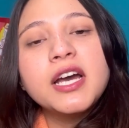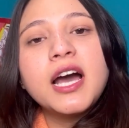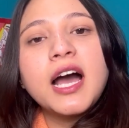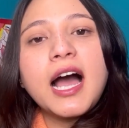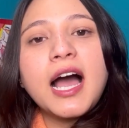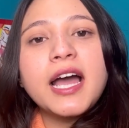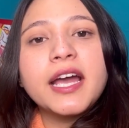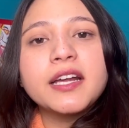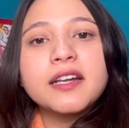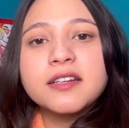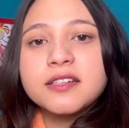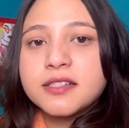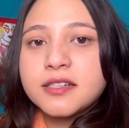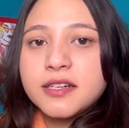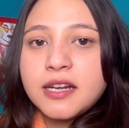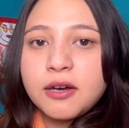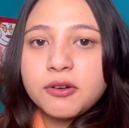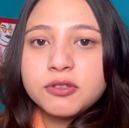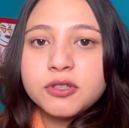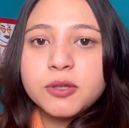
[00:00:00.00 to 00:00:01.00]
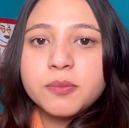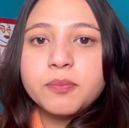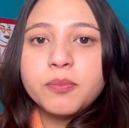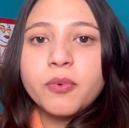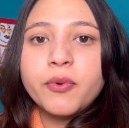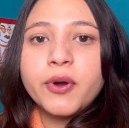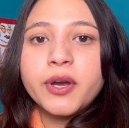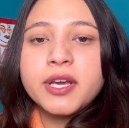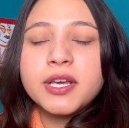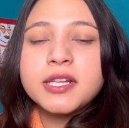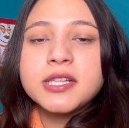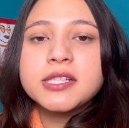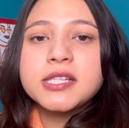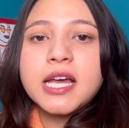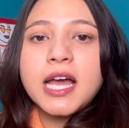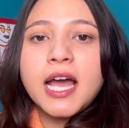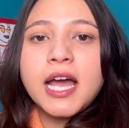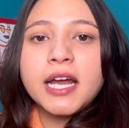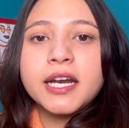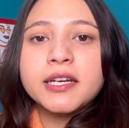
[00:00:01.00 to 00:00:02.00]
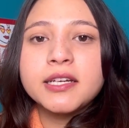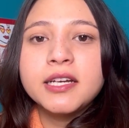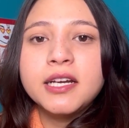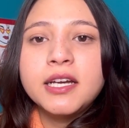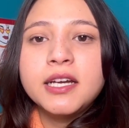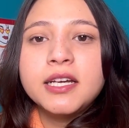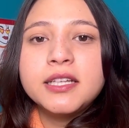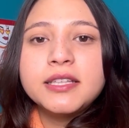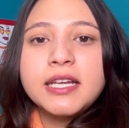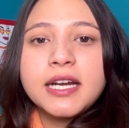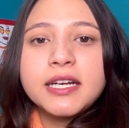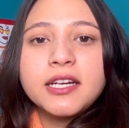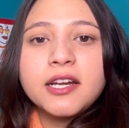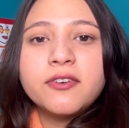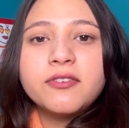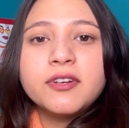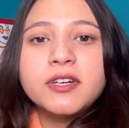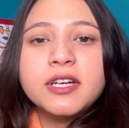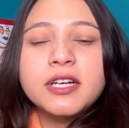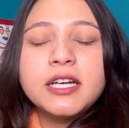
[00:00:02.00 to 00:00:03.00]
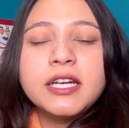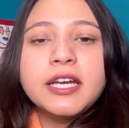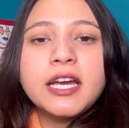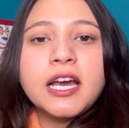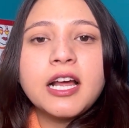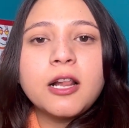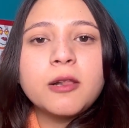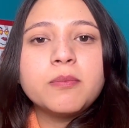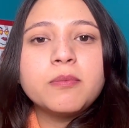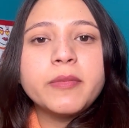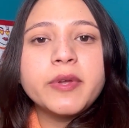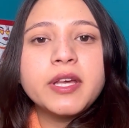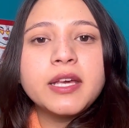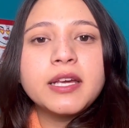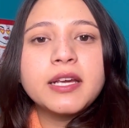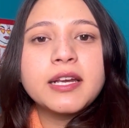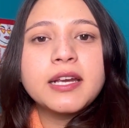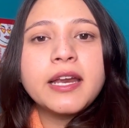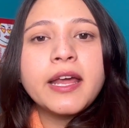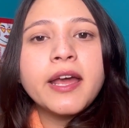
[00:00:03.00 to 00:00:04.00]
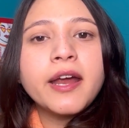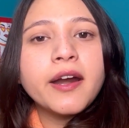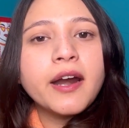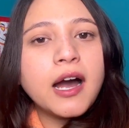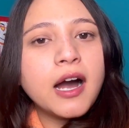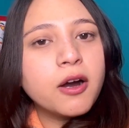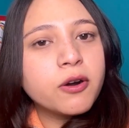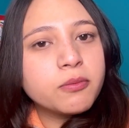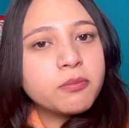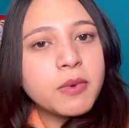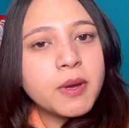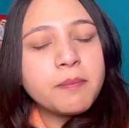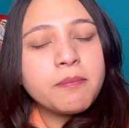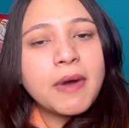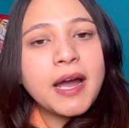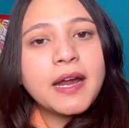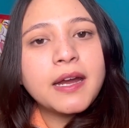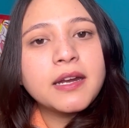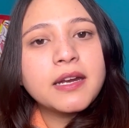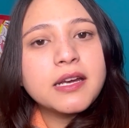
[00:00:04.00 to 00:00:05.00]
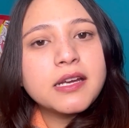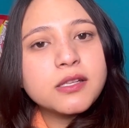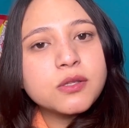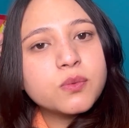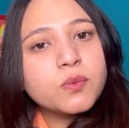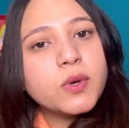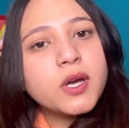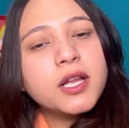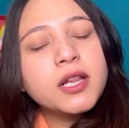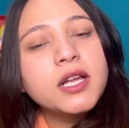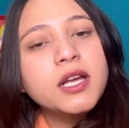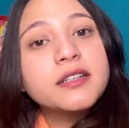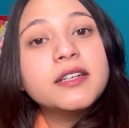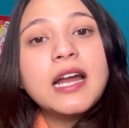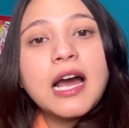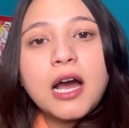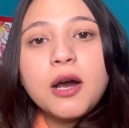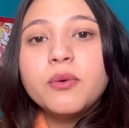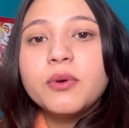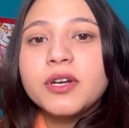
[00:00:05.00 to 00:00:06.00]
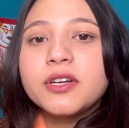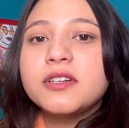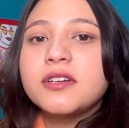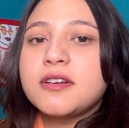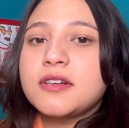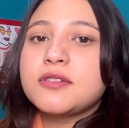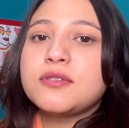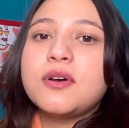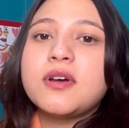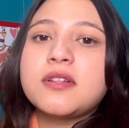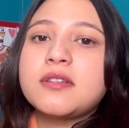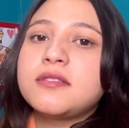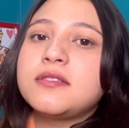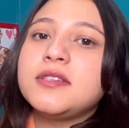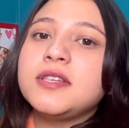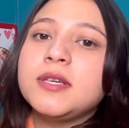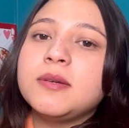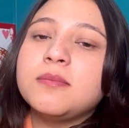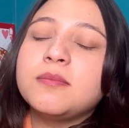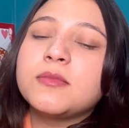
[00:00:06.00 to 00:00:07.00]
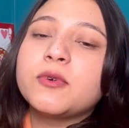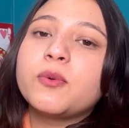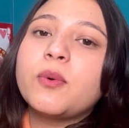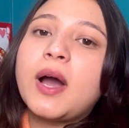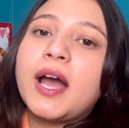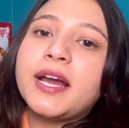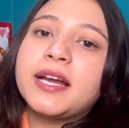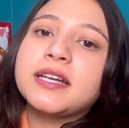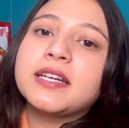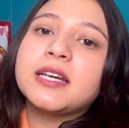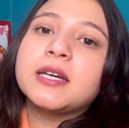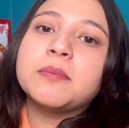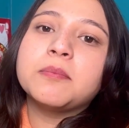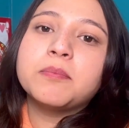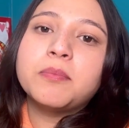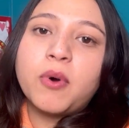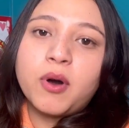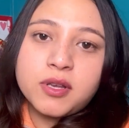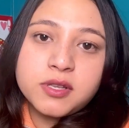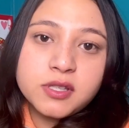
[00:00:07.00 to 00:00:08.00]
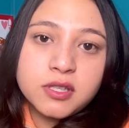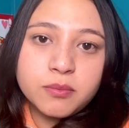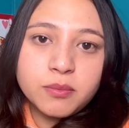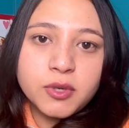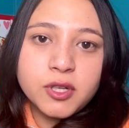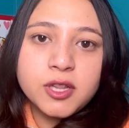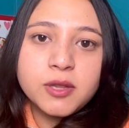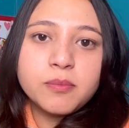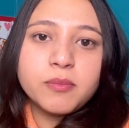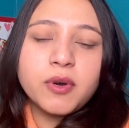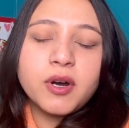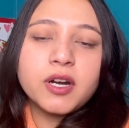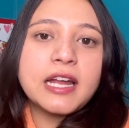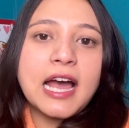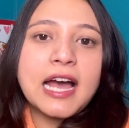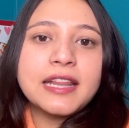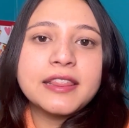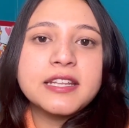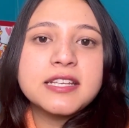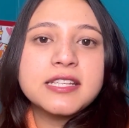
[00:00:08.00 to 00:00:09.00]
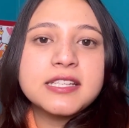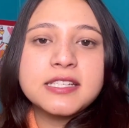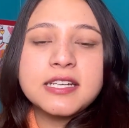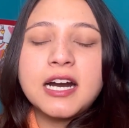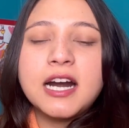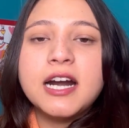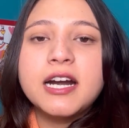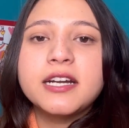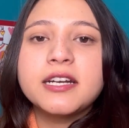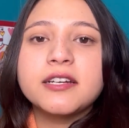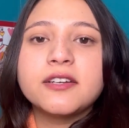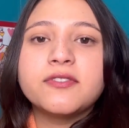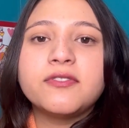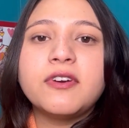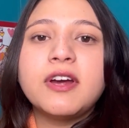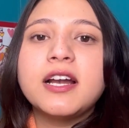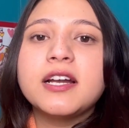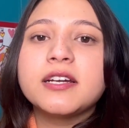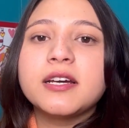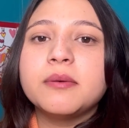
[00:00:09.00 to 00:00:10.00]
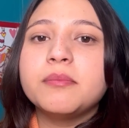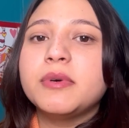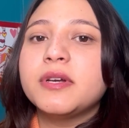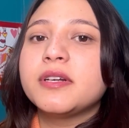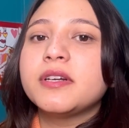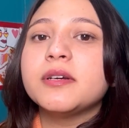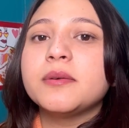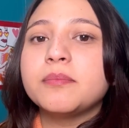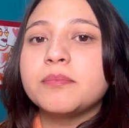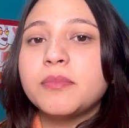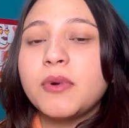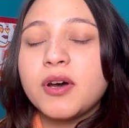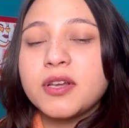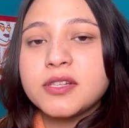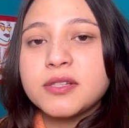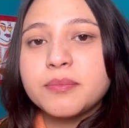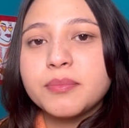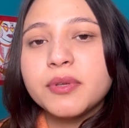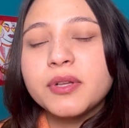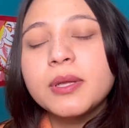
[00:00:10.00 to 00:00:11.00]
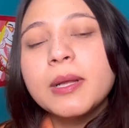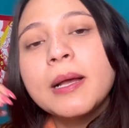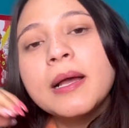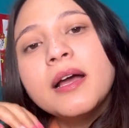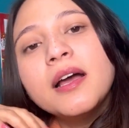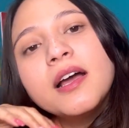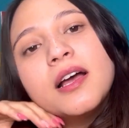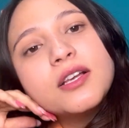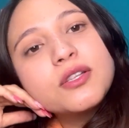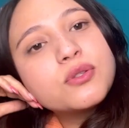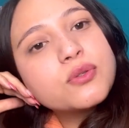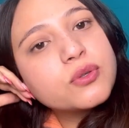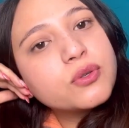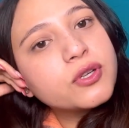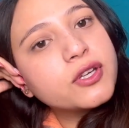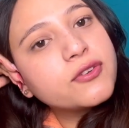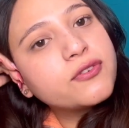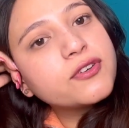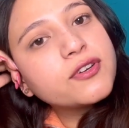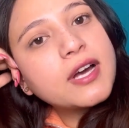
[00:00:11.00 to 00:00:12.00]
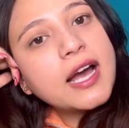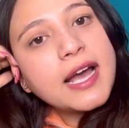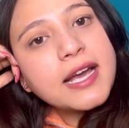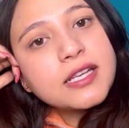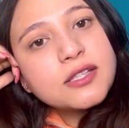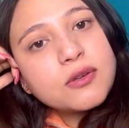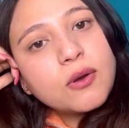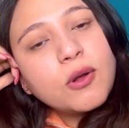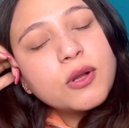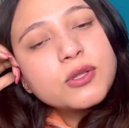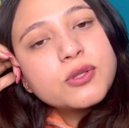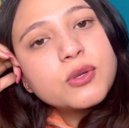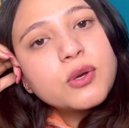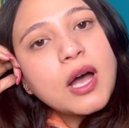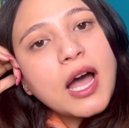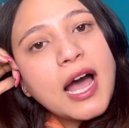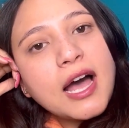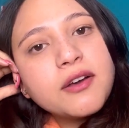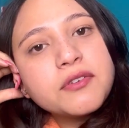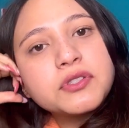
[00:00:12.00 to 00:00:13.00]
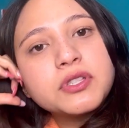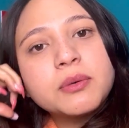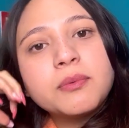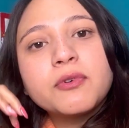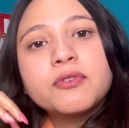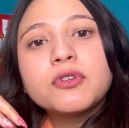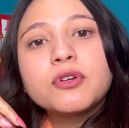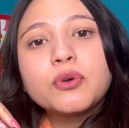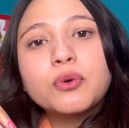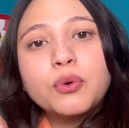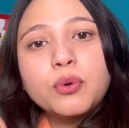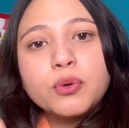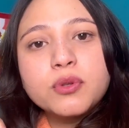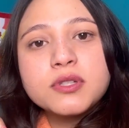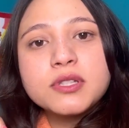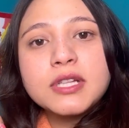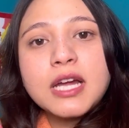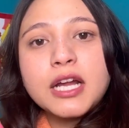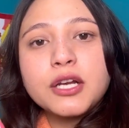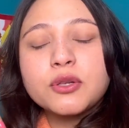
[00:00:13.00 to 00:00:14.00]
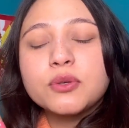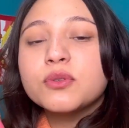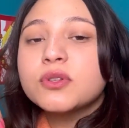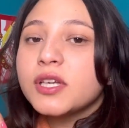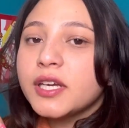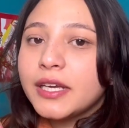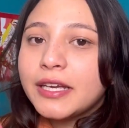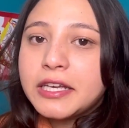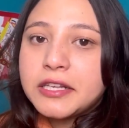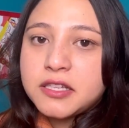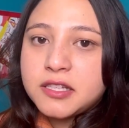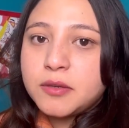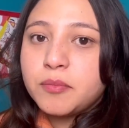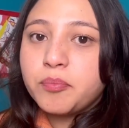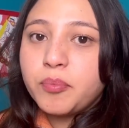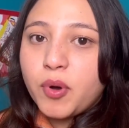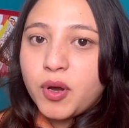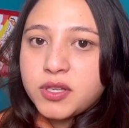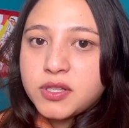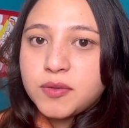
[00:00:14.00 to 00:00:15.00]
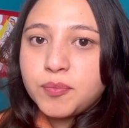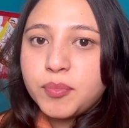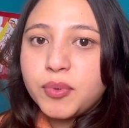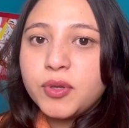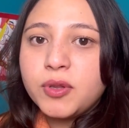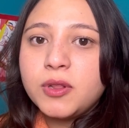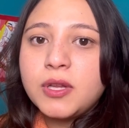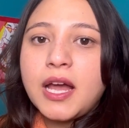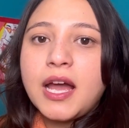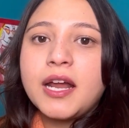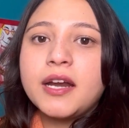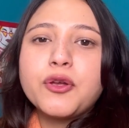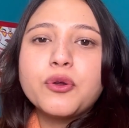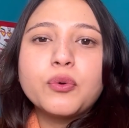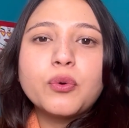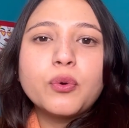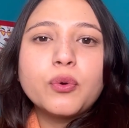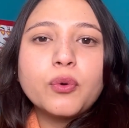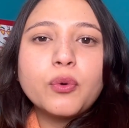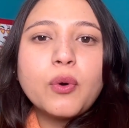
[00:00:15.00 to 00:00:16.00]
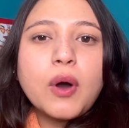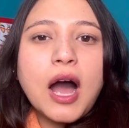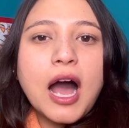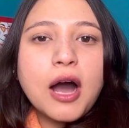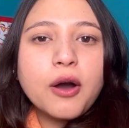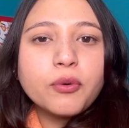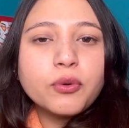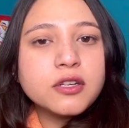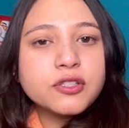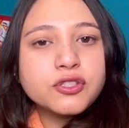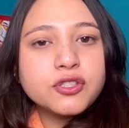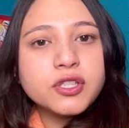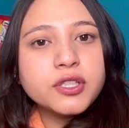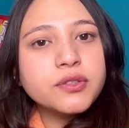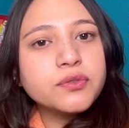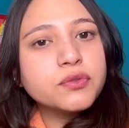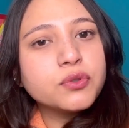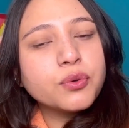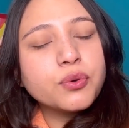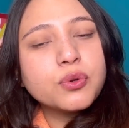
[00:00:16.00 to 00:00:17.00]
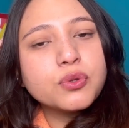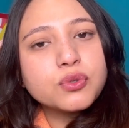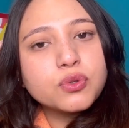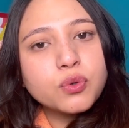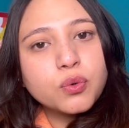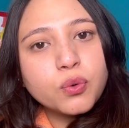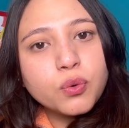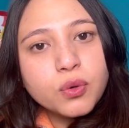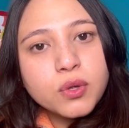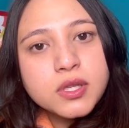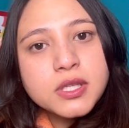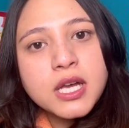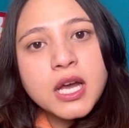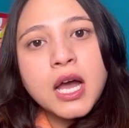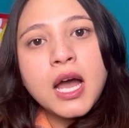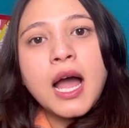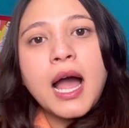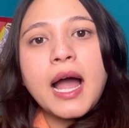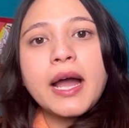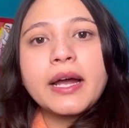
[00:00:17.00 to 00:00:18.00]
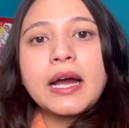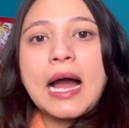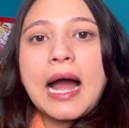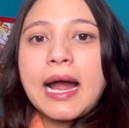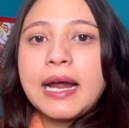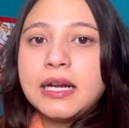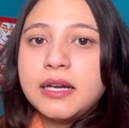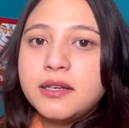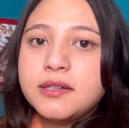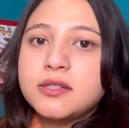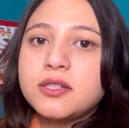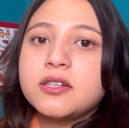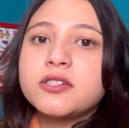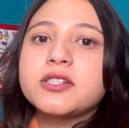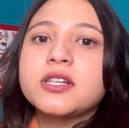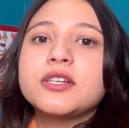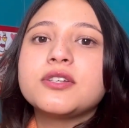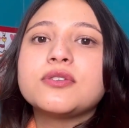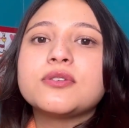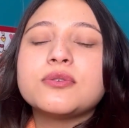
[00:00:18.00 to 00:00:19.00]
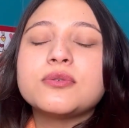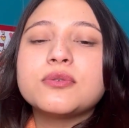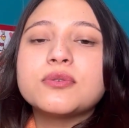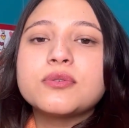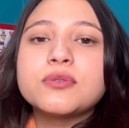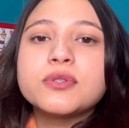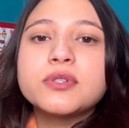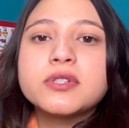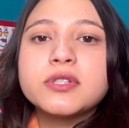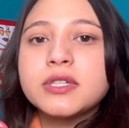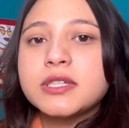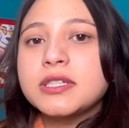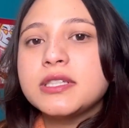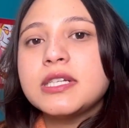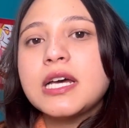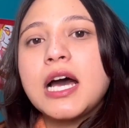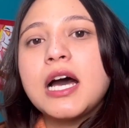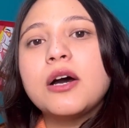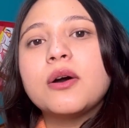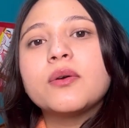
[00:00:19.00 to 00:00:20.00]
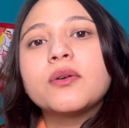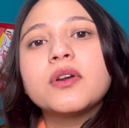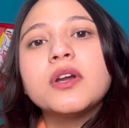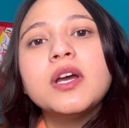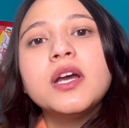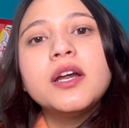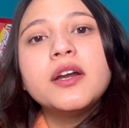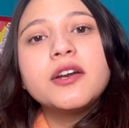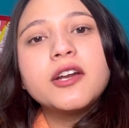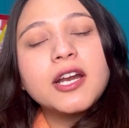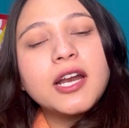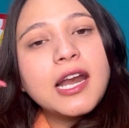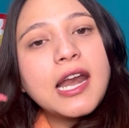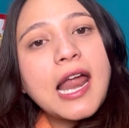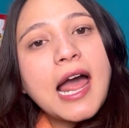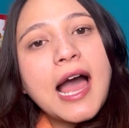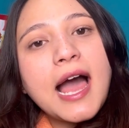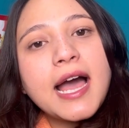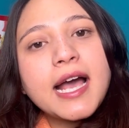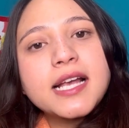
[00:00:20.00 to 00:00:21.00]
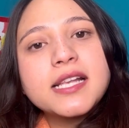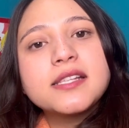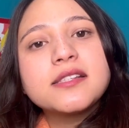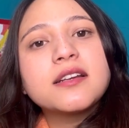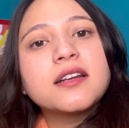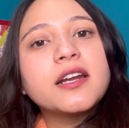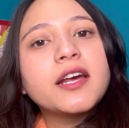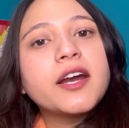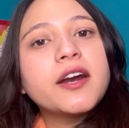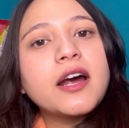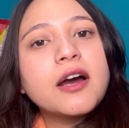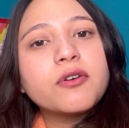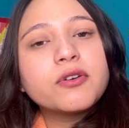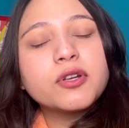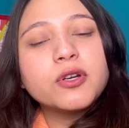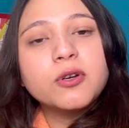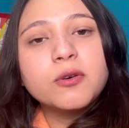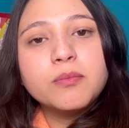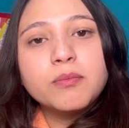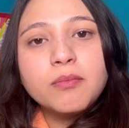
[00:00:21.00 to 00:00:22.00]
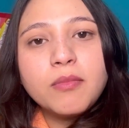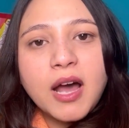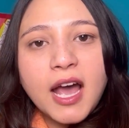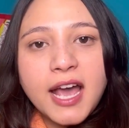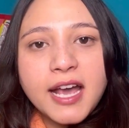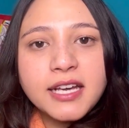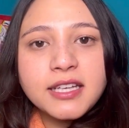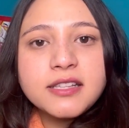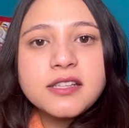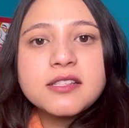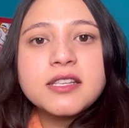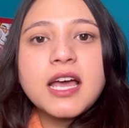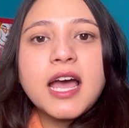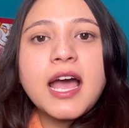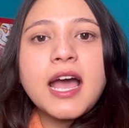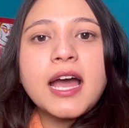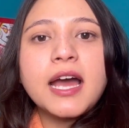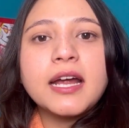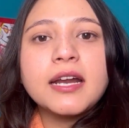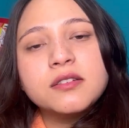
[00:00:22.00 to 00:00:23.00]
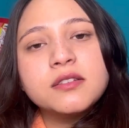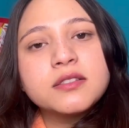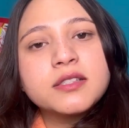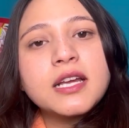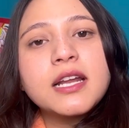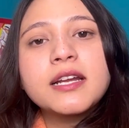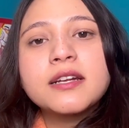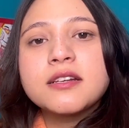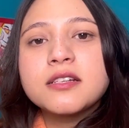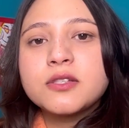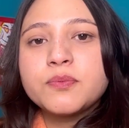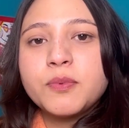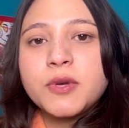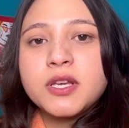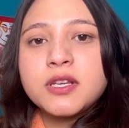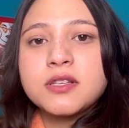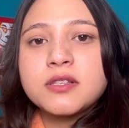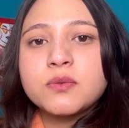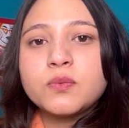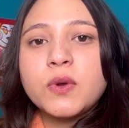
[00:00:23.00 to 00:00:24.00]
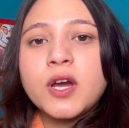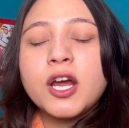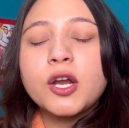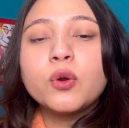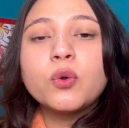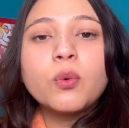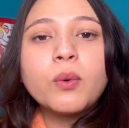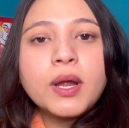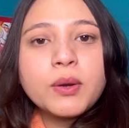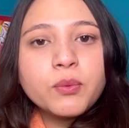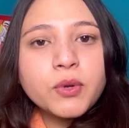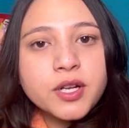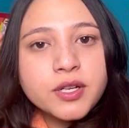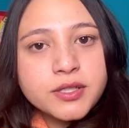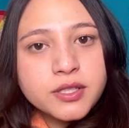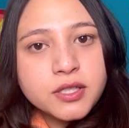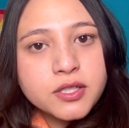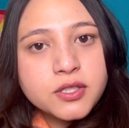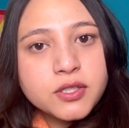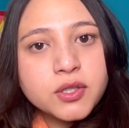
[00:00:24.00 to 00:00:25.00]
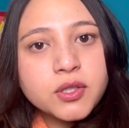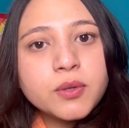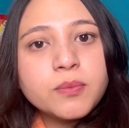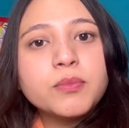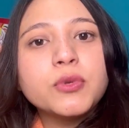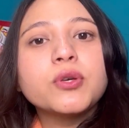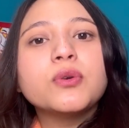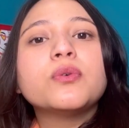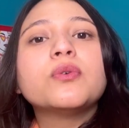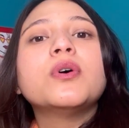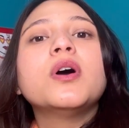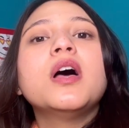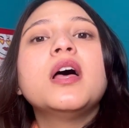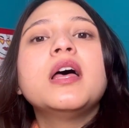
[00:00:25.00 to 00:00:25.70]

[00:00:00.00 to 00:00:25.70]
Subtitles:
I listed out the points and that definitely helped me clear out my mind as well. Now it does not seem quite impossible, but at the start it felt a bit impossible. So if you guys also have some of the goals that you think it's impossible and you don't know how to achieve those goals, I highly suggest you to sit down, relax, clear out your minds and select a space where no one will disturb you.